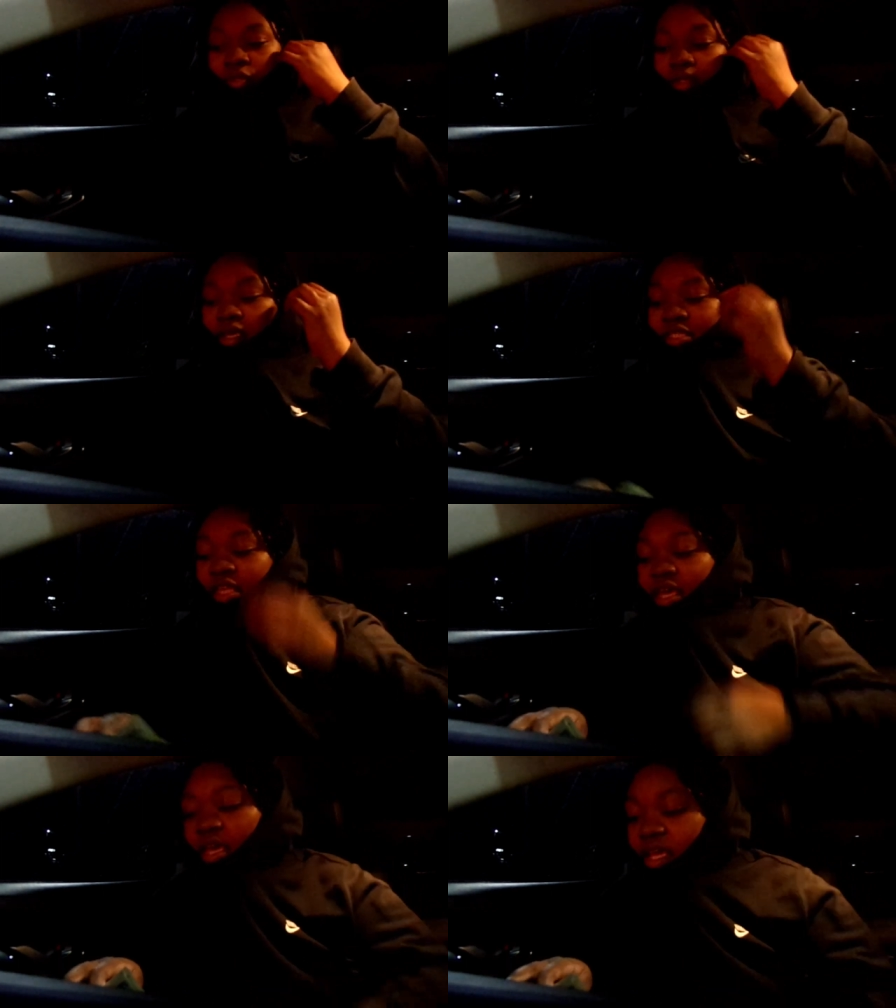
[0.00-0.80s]
It
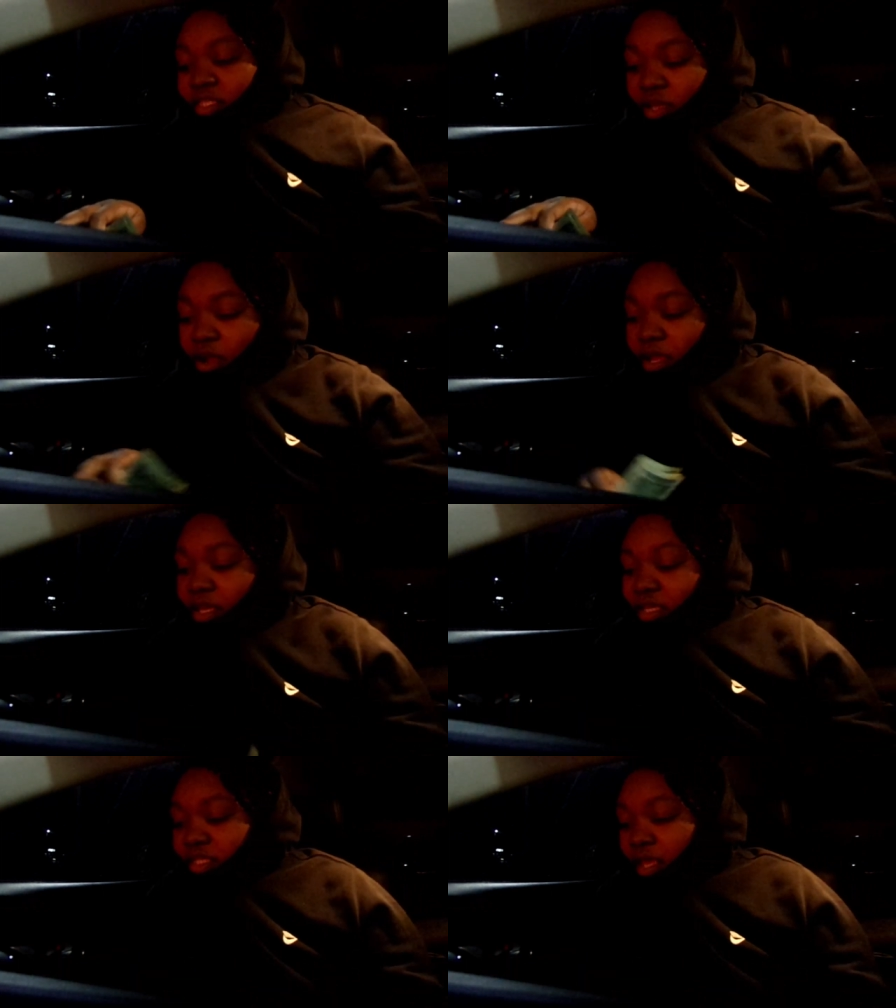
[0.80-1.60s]
say
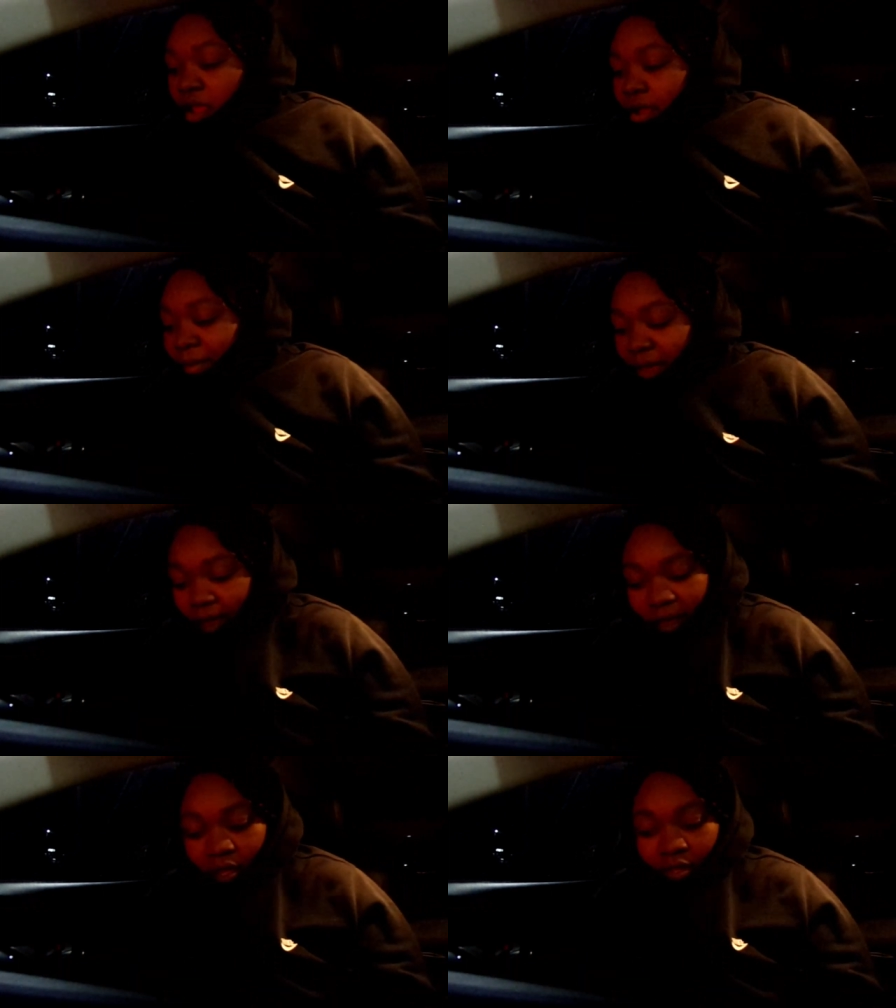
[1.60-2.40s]
SRS airbag